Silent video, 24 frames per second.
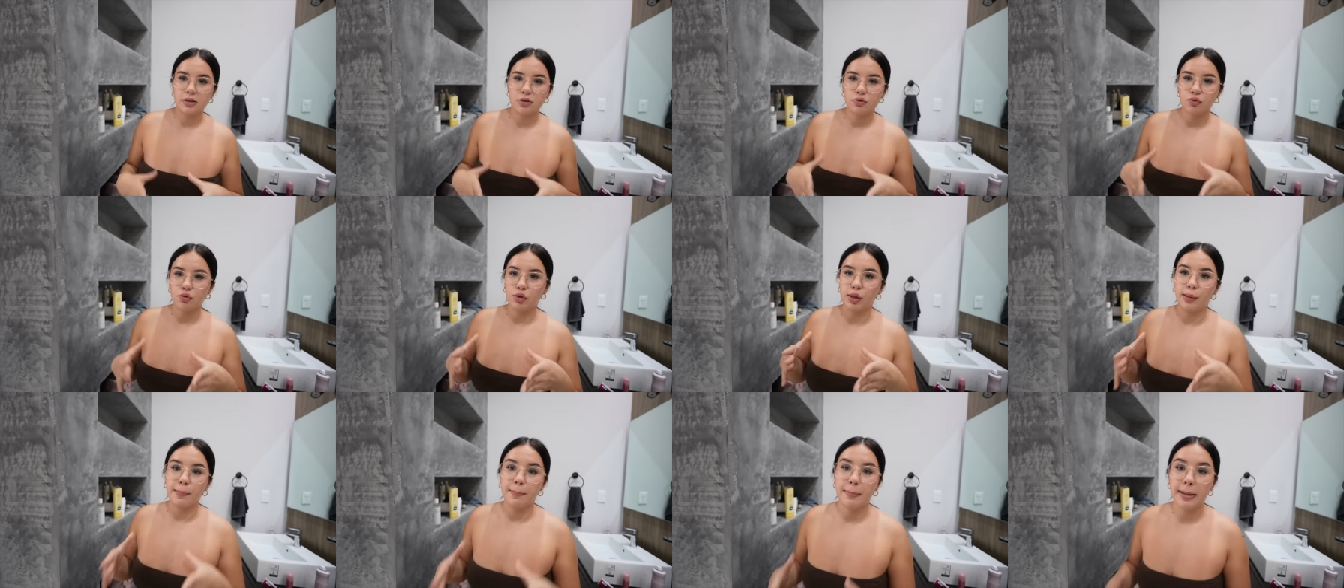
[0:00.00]

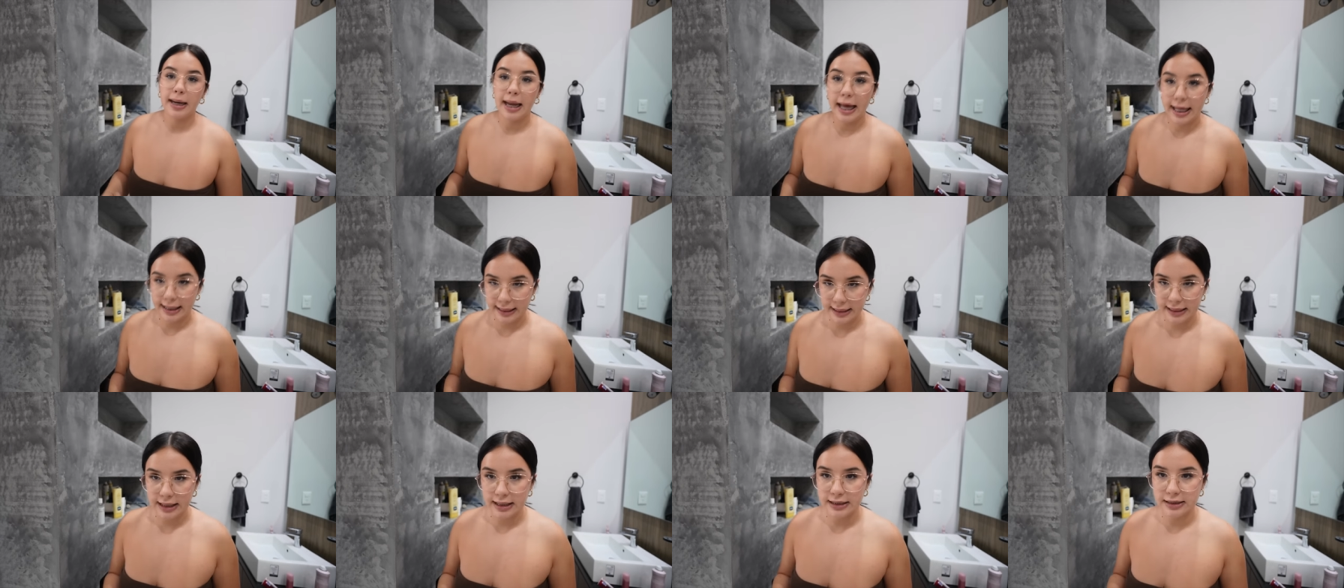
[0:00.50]
for the
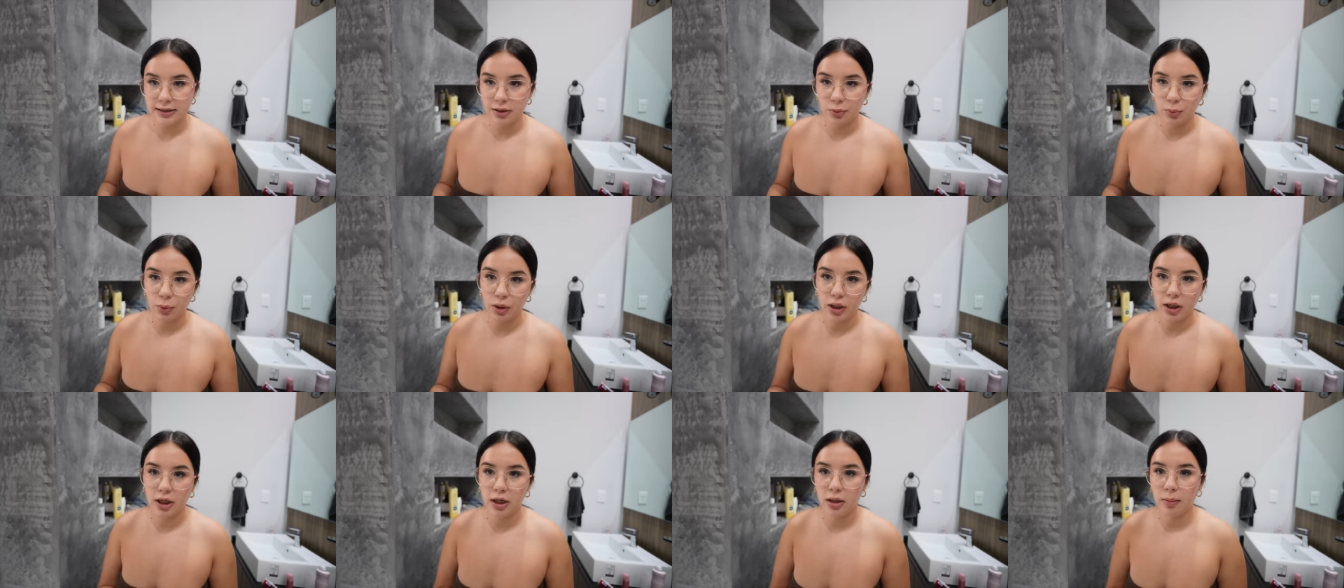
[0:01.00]
plantas that
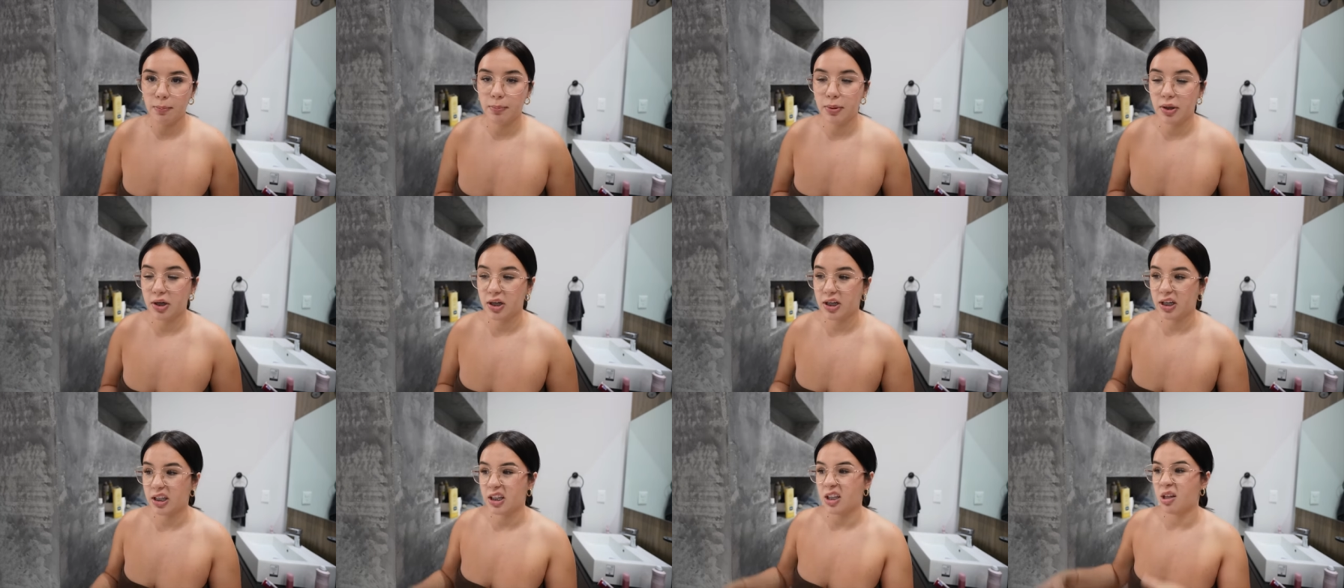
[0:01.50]
we're gonna
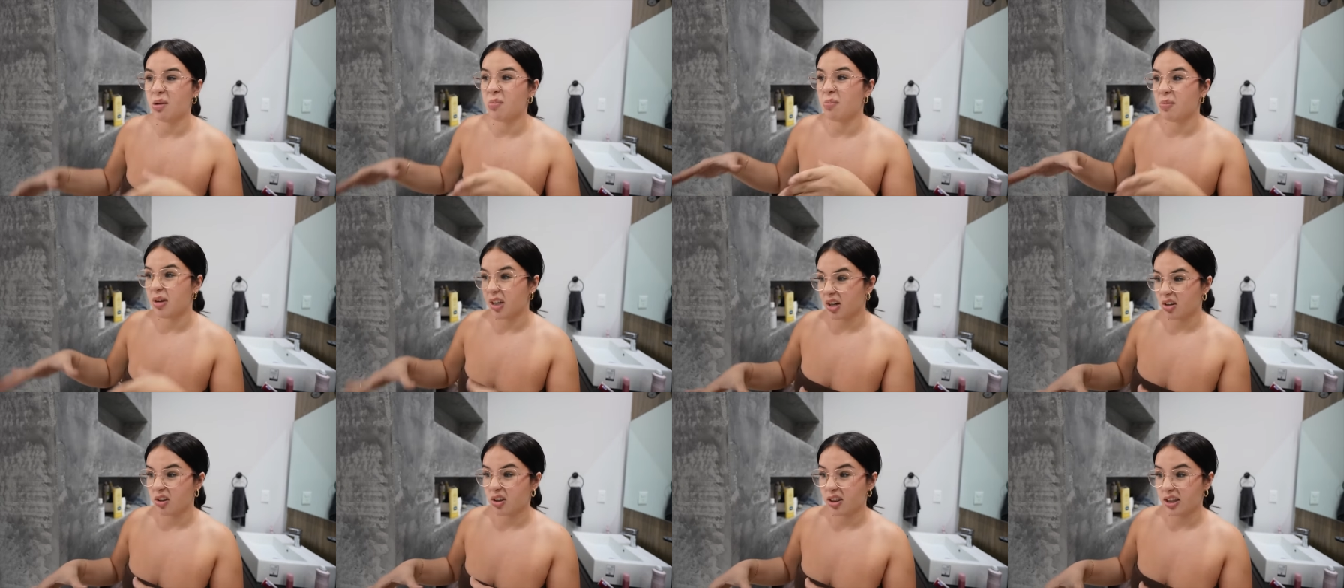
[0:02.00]
put in the
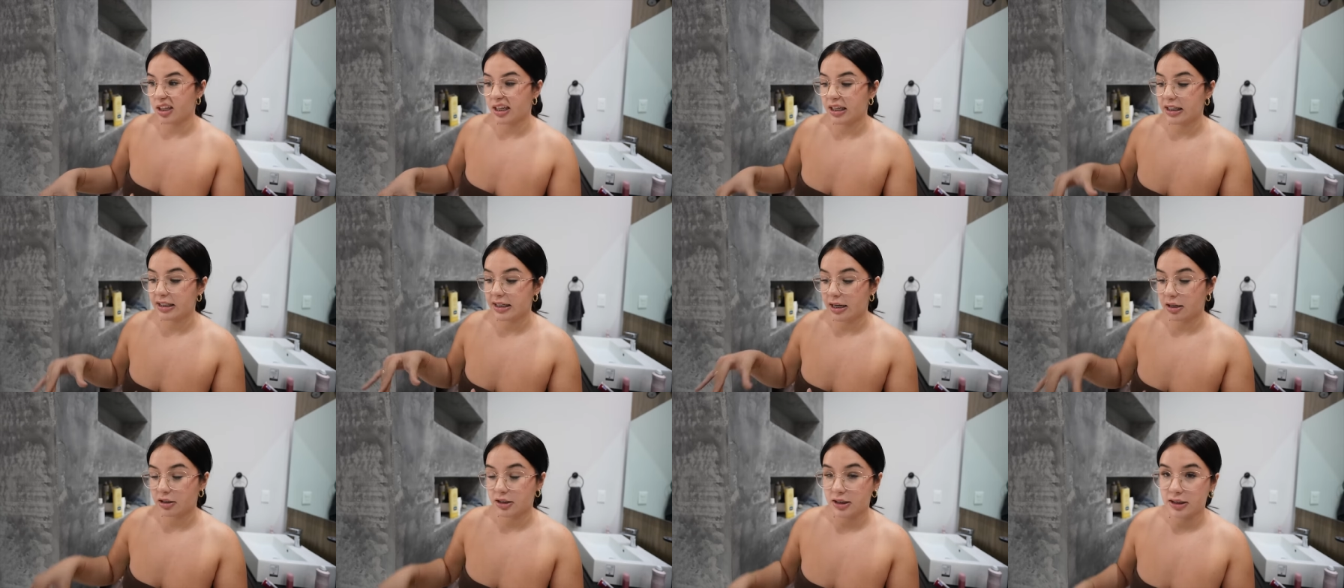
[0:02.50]
middle thing
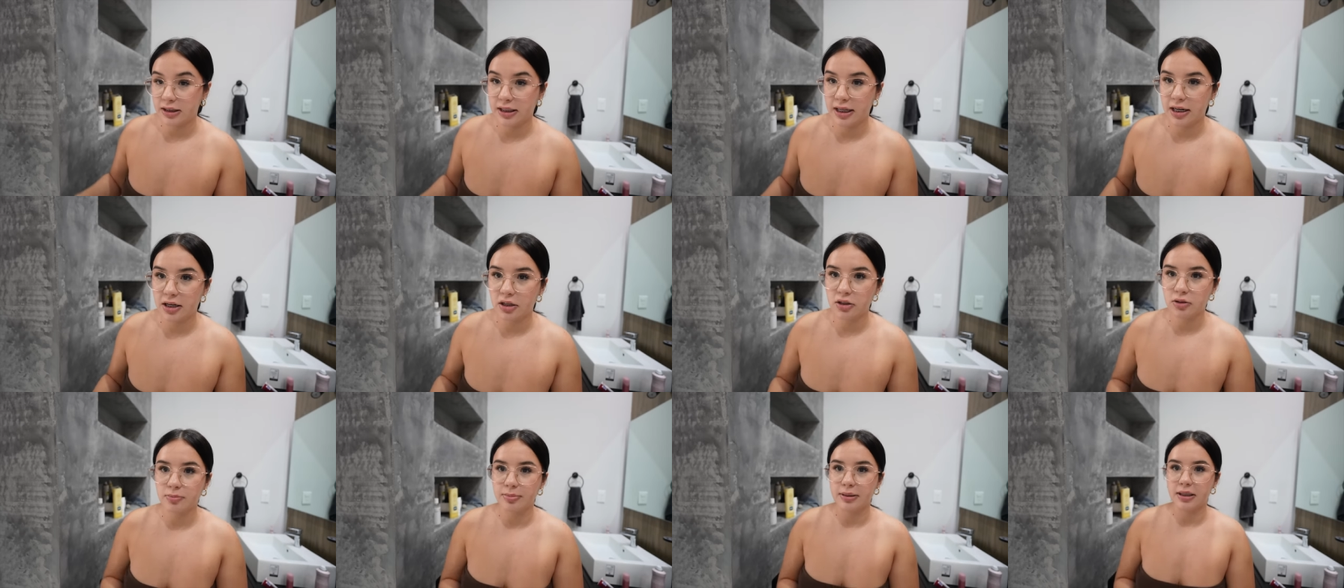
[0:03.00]

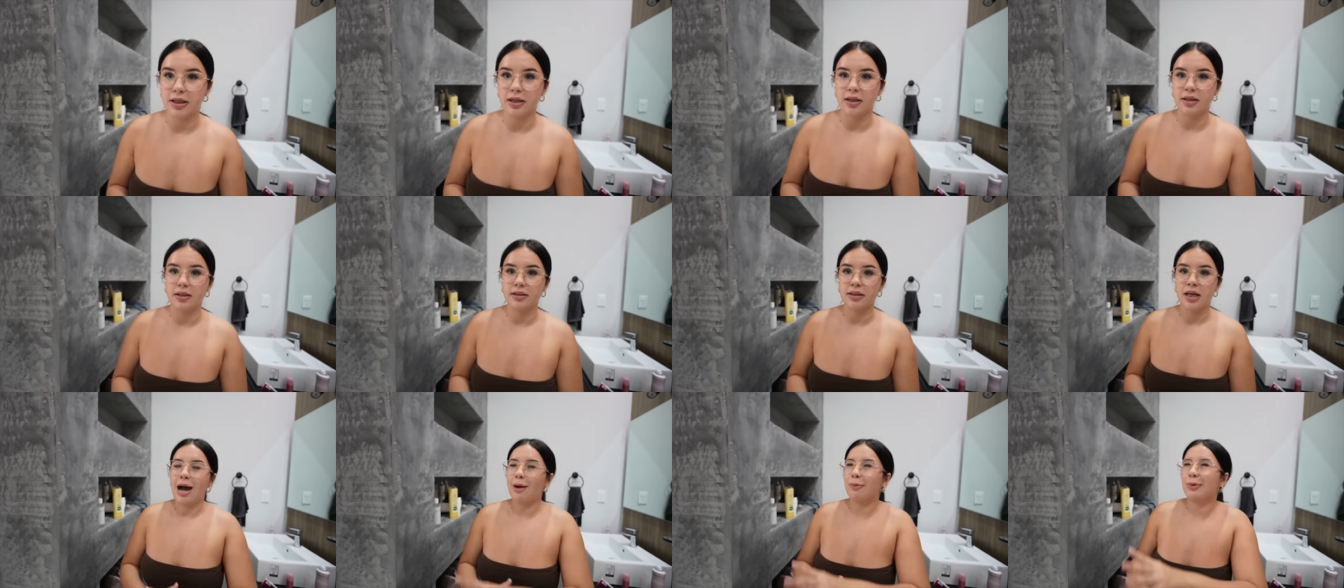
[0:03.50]
downstairs
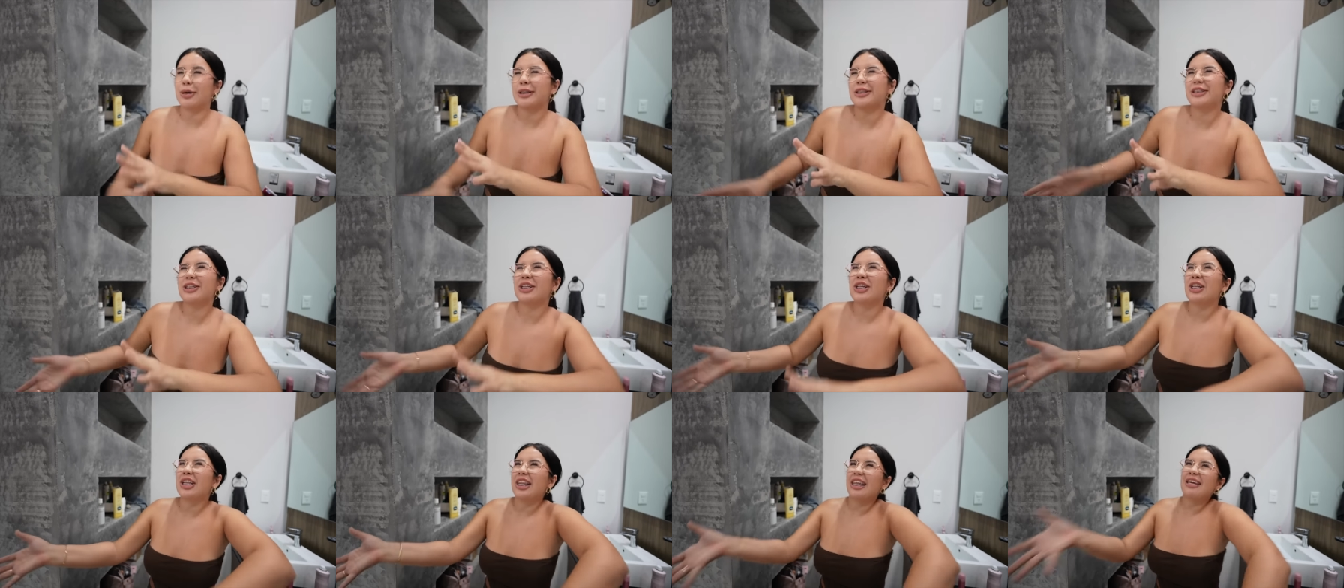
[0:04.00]
because I want it
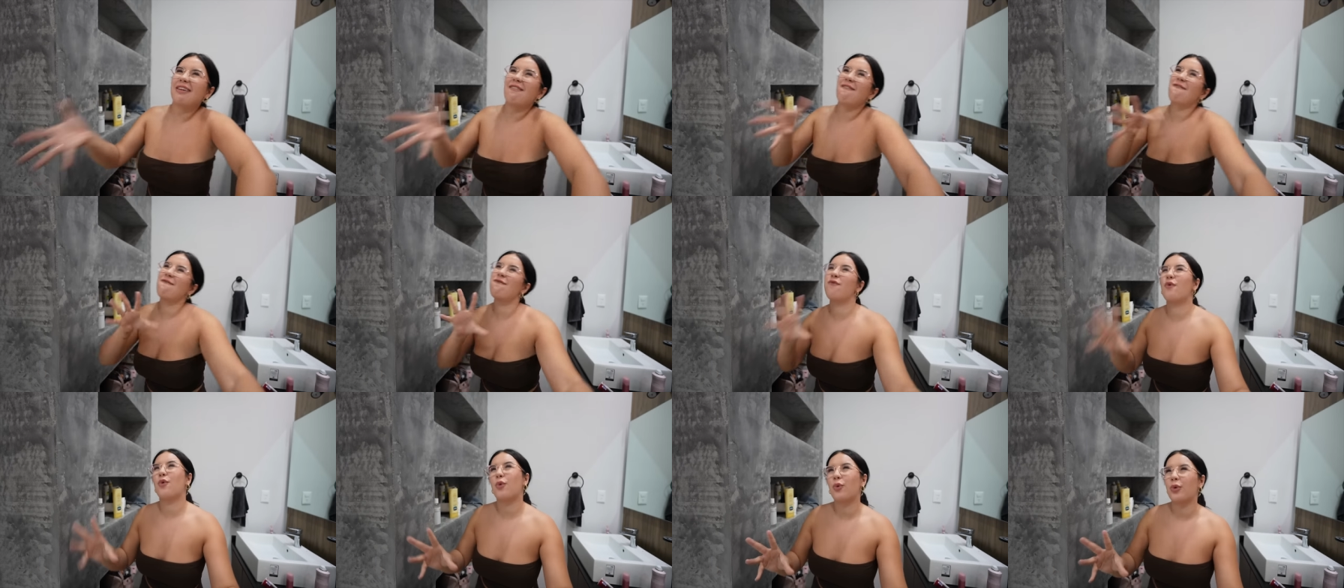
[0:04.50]
to look like a
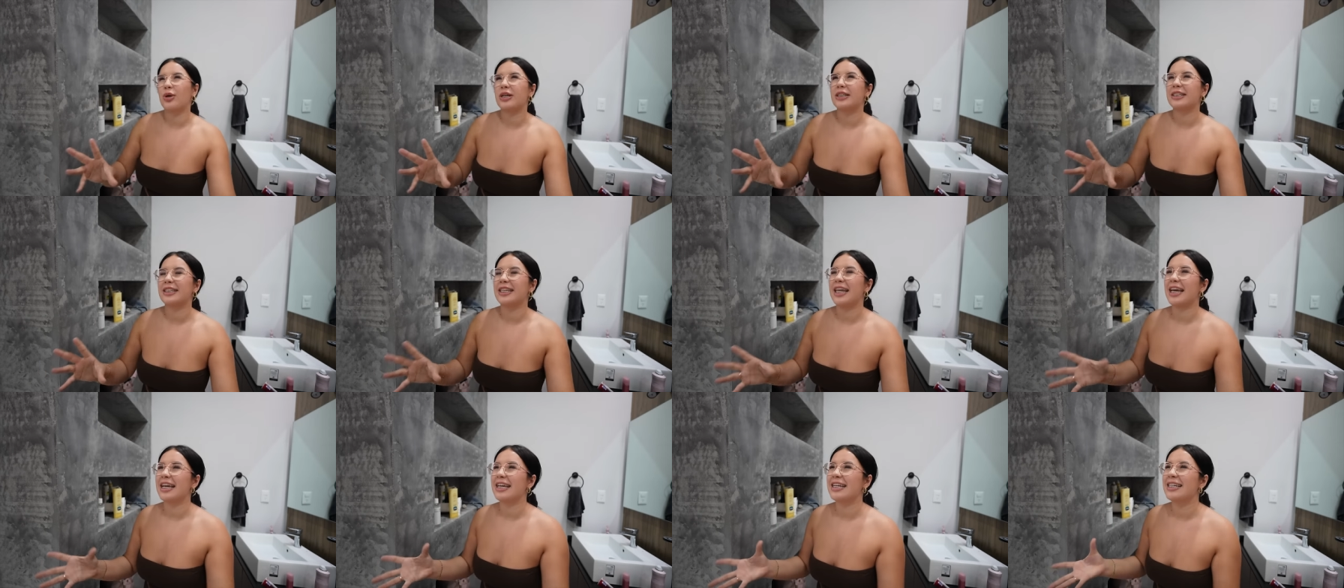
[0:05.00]

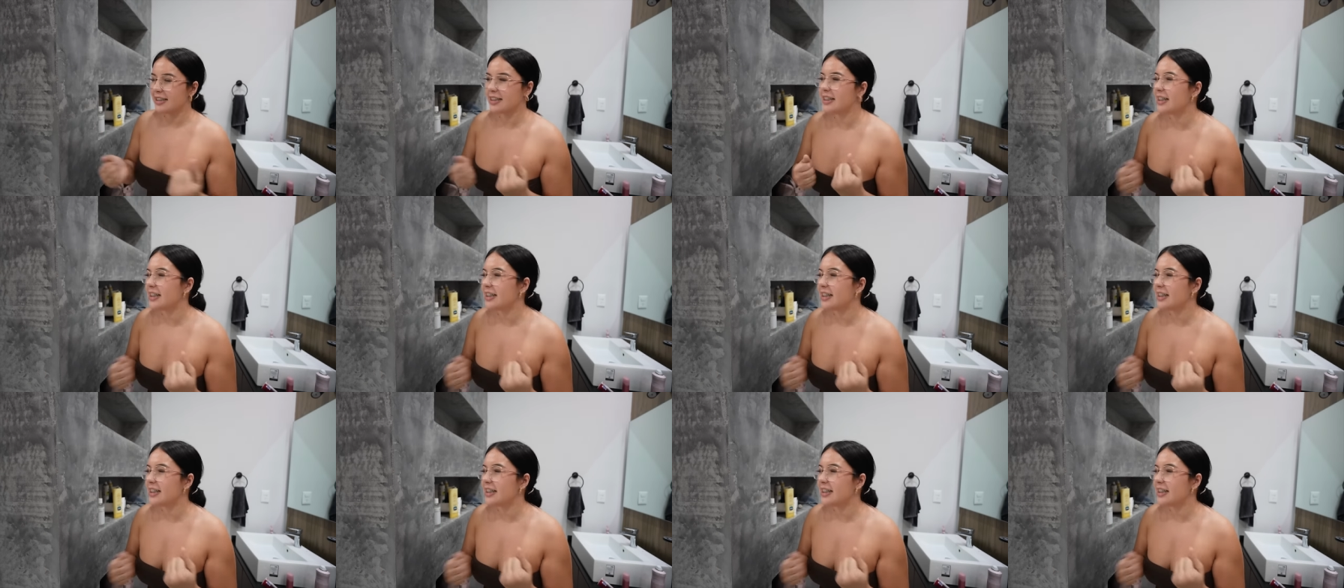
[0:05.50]
forest, like,